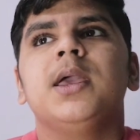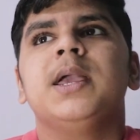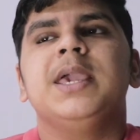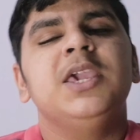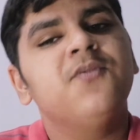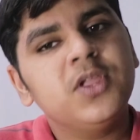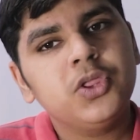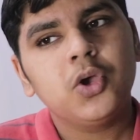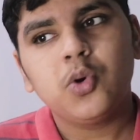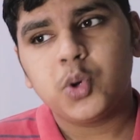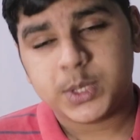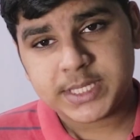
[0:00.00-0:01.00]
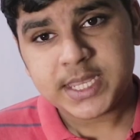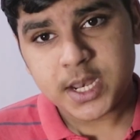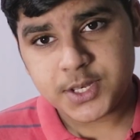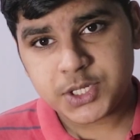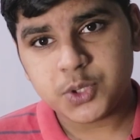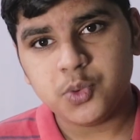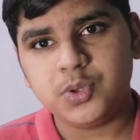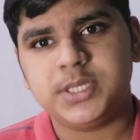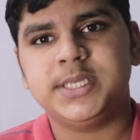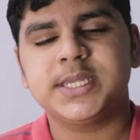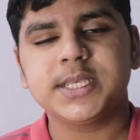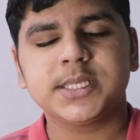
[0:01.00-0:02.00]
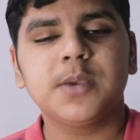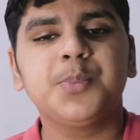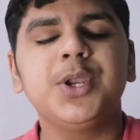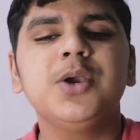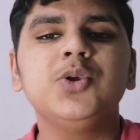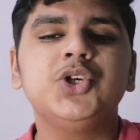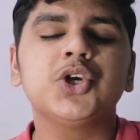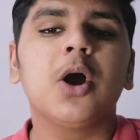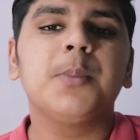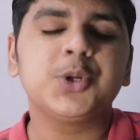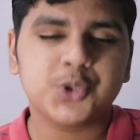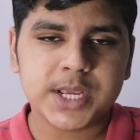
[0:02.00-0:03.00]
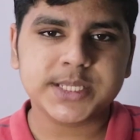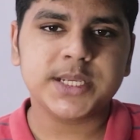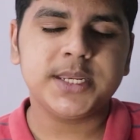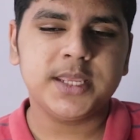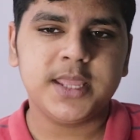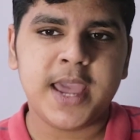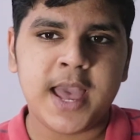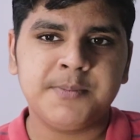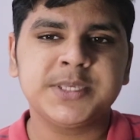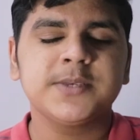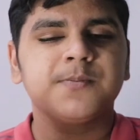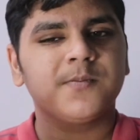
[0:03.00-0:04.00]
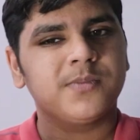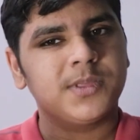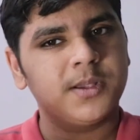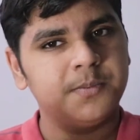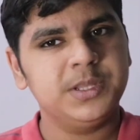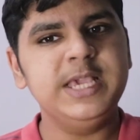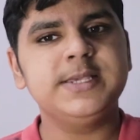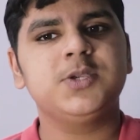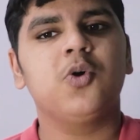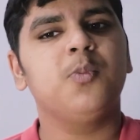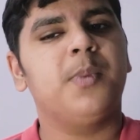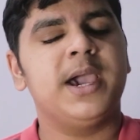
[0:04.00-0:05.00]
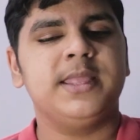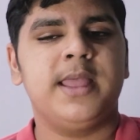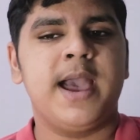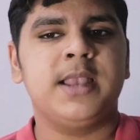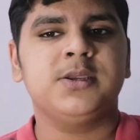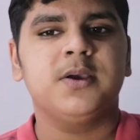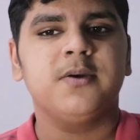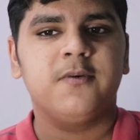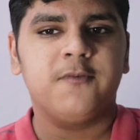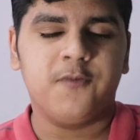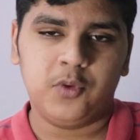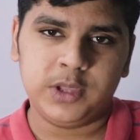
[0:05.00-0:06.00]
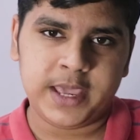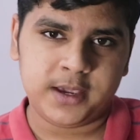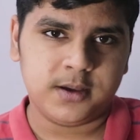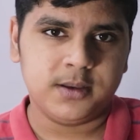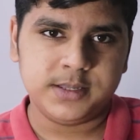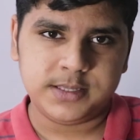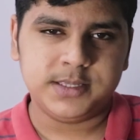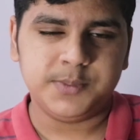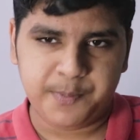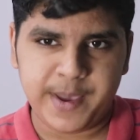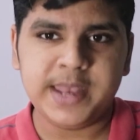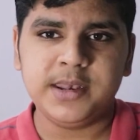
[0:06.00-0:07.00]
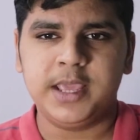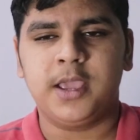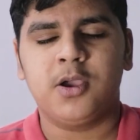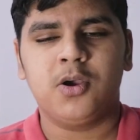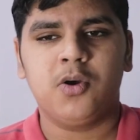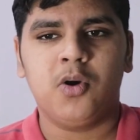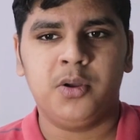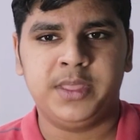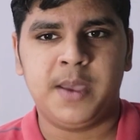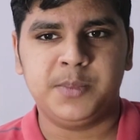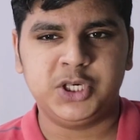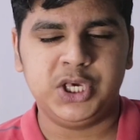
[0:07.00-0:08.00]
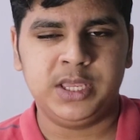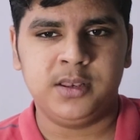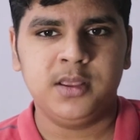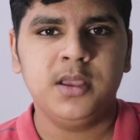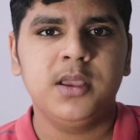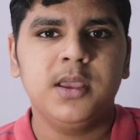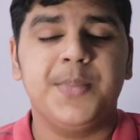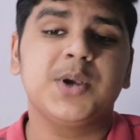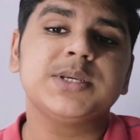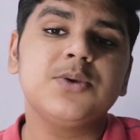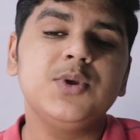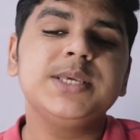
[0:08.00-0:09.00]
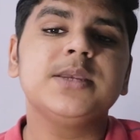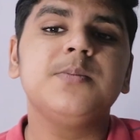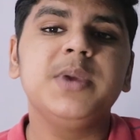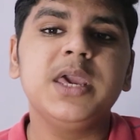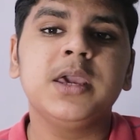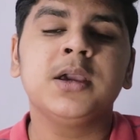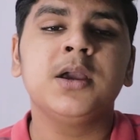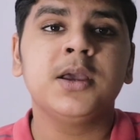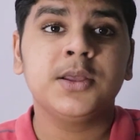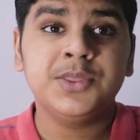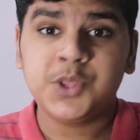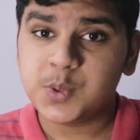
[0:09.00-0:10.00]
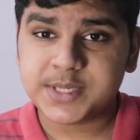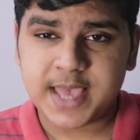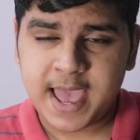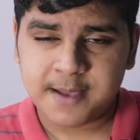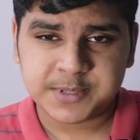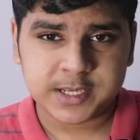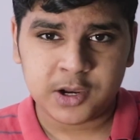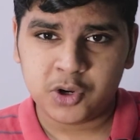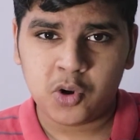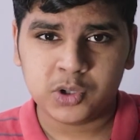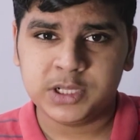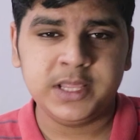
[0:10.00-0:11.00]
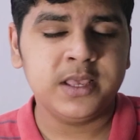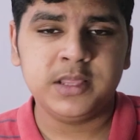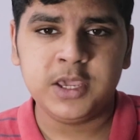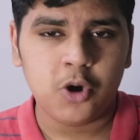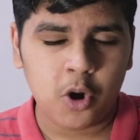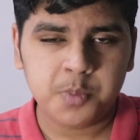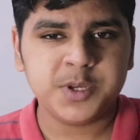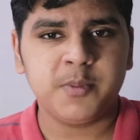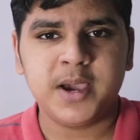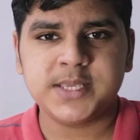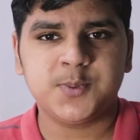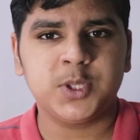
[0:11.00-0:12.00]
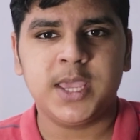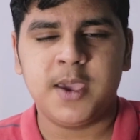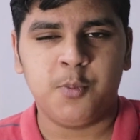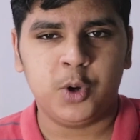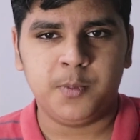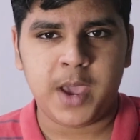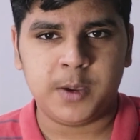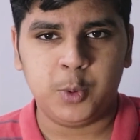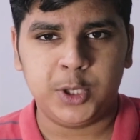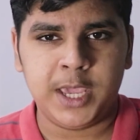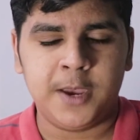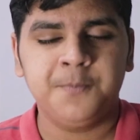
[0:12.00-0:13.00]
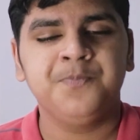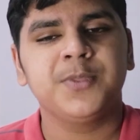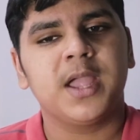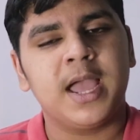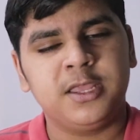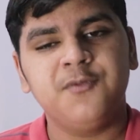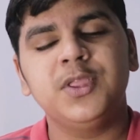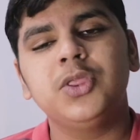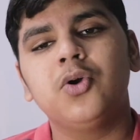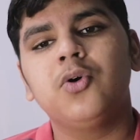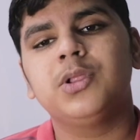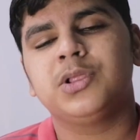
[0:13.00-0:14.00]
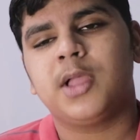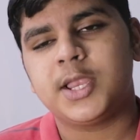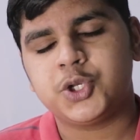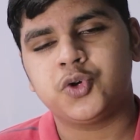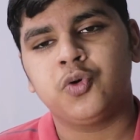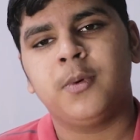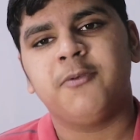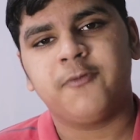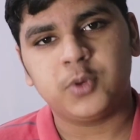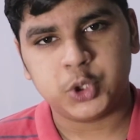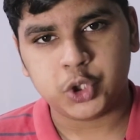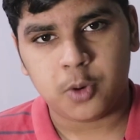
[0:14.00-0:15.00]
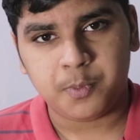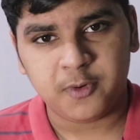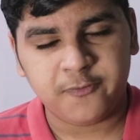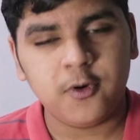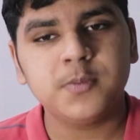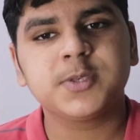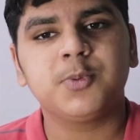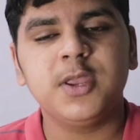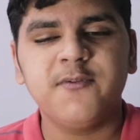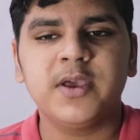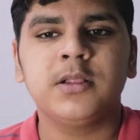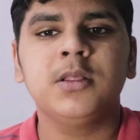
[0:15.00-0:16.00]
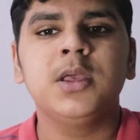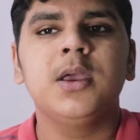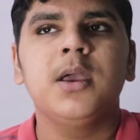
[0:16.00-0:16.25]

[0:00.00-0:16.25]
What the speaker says: even though Rosetta 2 does a pretty good job at translating the apps, please don't buy that for like depending on that machine. Because the reason being, those apps are not clearly optimized for the M1 MacBook Air. And even though Lightroom and Photoshop performs pretty well